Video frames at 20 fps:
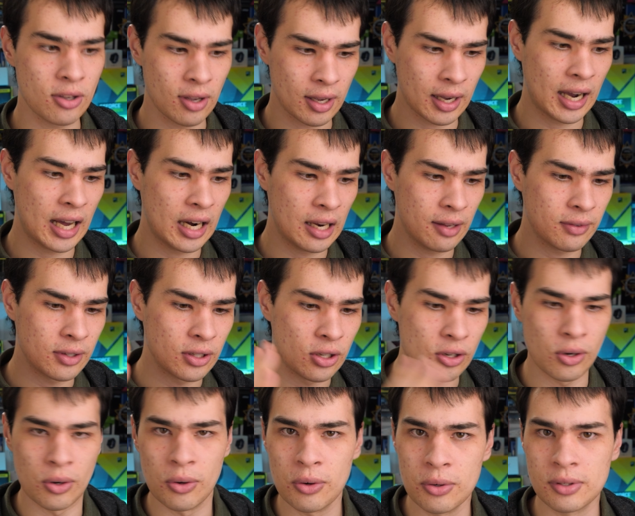you can't
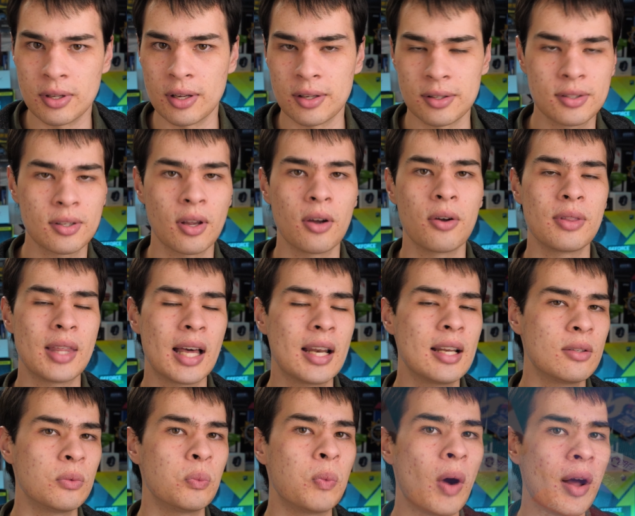even use it. So that is